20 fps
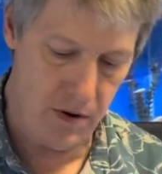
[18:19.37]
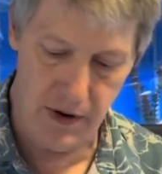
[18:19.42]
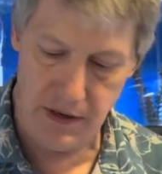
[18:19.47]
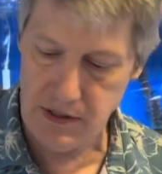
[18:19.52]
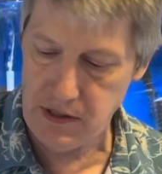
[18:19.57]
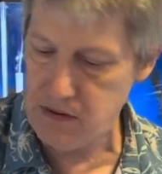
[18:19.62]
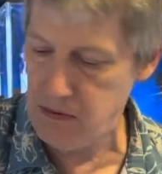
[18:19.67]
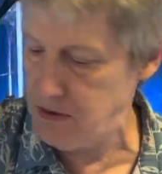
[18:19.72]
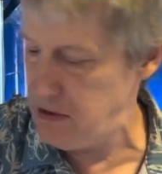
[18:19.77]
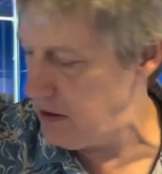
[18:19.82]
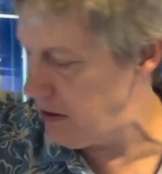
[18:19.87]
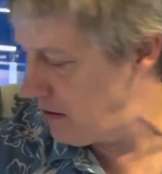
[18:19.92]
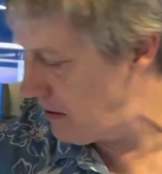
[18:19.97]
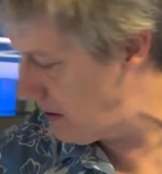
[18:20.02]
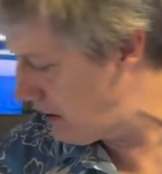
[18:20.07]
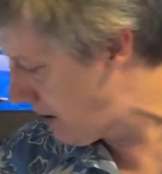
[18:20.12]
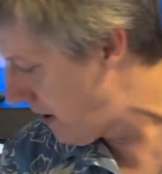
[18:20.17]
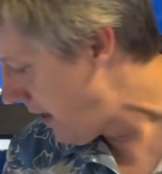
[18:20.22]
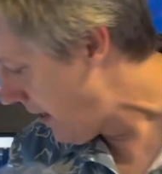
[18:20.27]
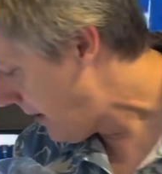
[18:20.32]
That's
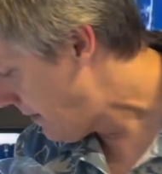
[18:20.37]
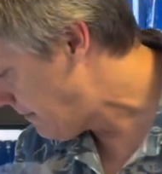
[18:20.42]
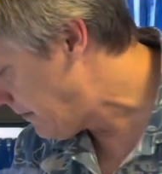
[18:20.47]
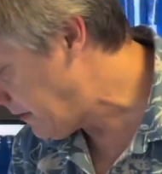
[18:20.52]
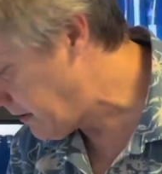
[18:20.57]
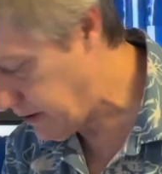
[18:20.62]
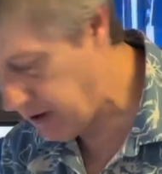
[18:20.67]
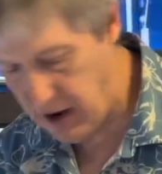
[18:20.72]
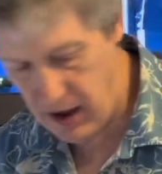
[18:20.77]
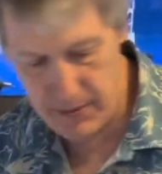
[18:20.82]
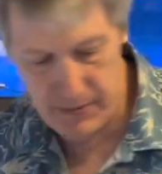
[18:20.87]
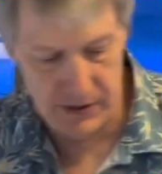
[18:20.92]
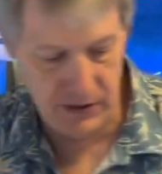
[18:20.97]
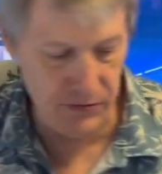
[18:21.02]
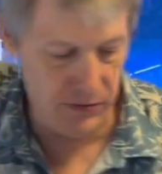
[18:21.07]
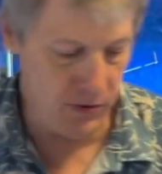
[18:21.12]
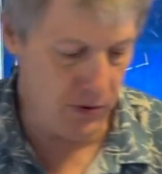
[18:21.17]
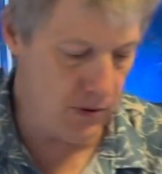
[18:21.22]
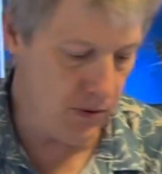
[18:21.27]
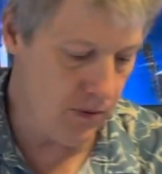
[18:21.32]
300 feeder comets
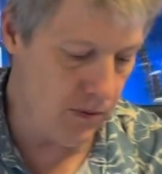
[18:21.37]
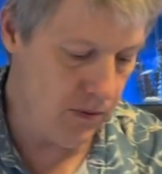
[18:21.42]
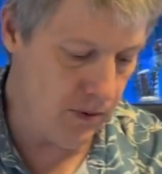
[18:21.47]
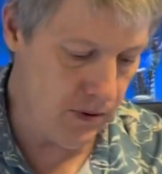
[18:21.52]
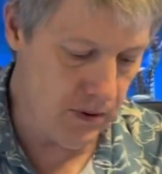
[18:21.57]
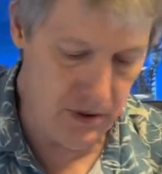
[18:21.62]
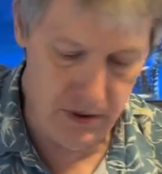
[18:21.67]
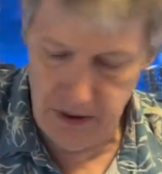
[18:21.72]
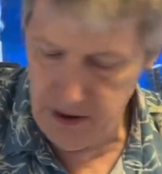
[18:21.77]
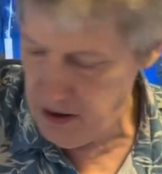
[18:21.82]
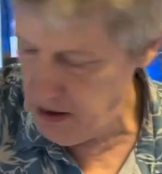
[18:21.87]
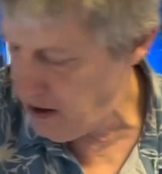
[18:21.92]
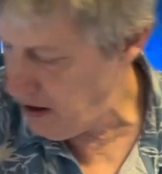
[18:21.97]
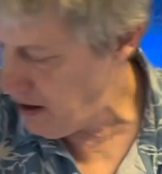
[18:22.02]
for one